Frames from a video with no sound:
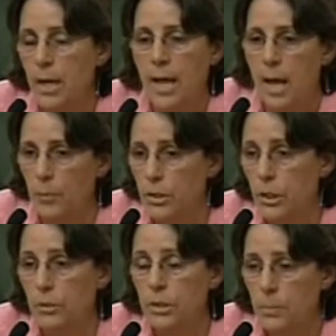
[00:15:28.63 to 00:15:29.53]
and we
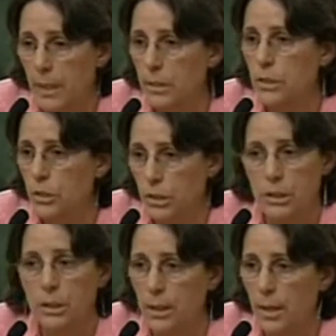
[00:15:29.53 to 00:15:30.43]
don't expect it to
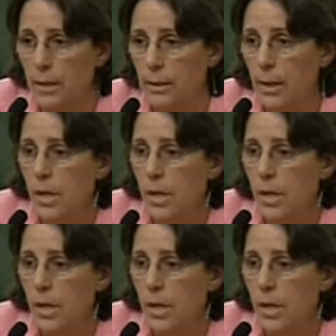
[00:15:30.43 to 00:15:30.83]
decline.